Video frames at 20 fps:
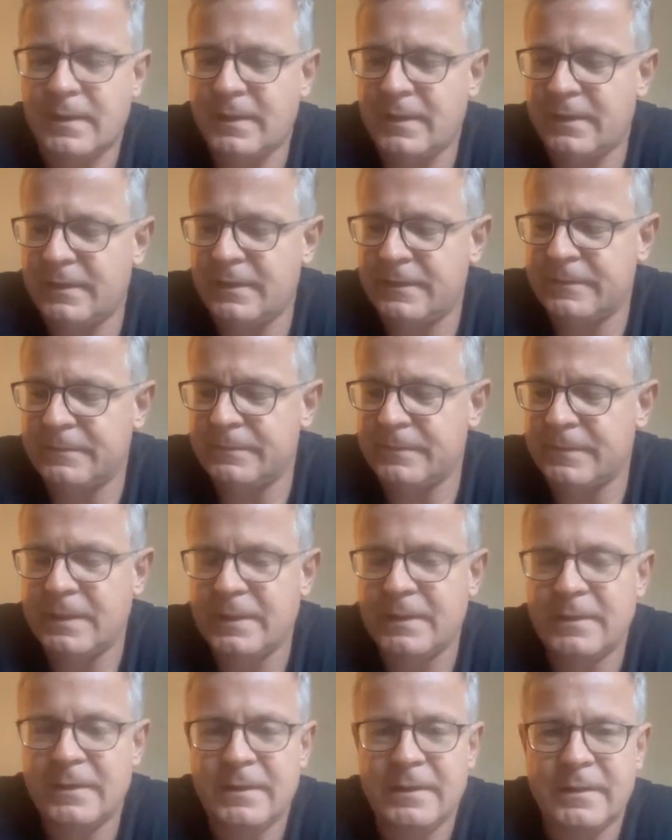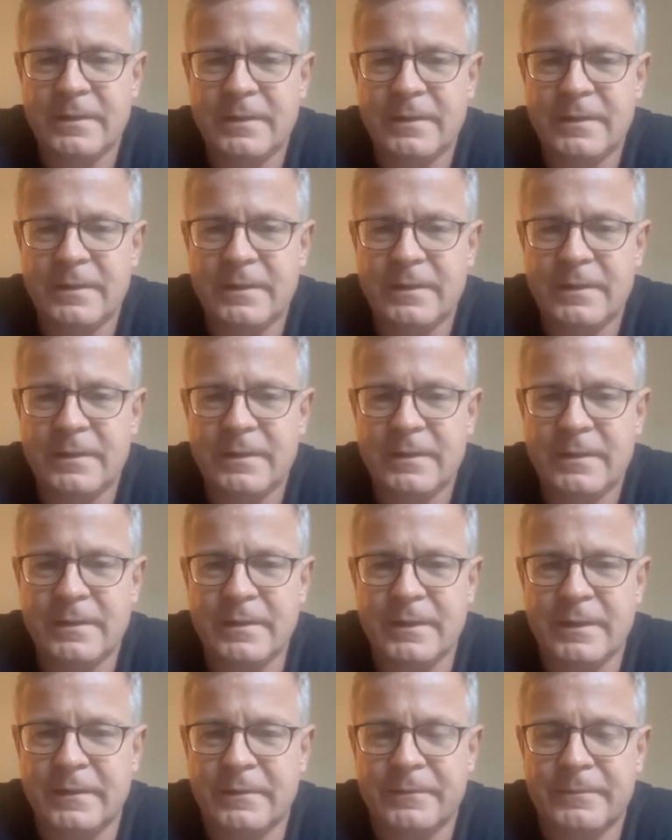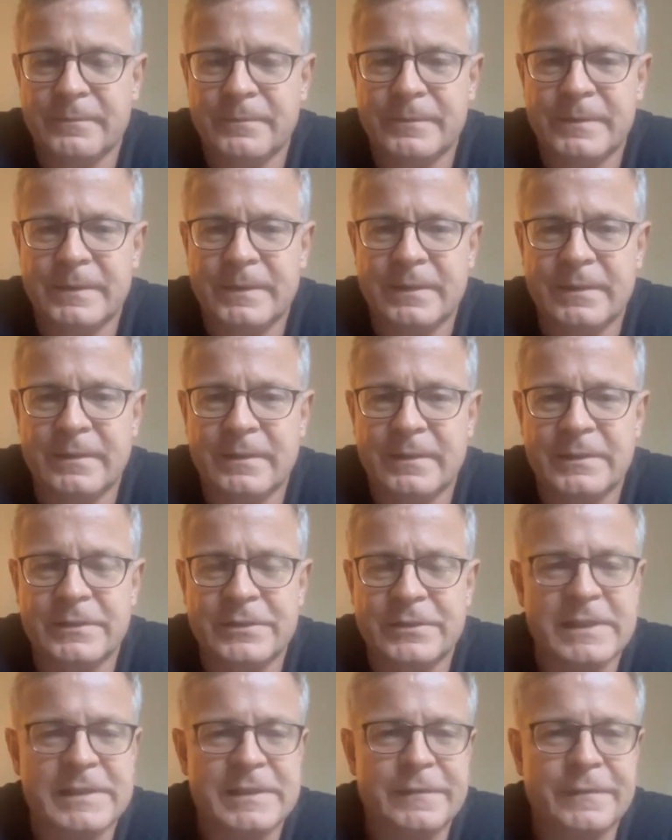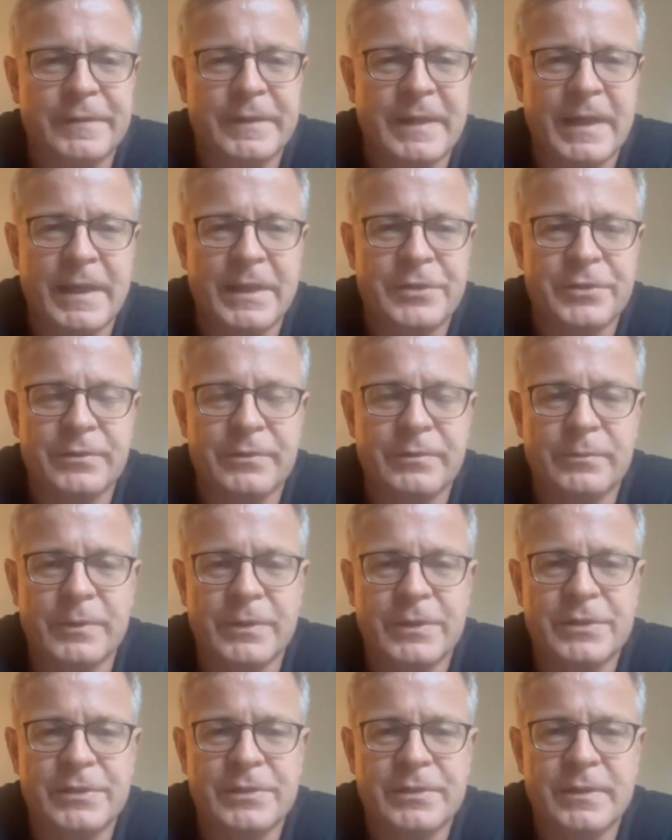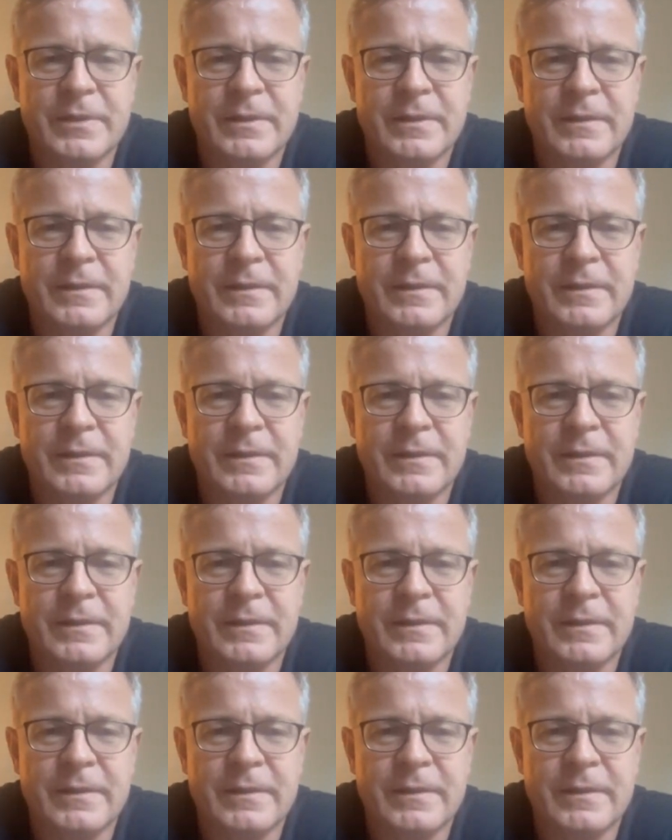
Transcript: a justification which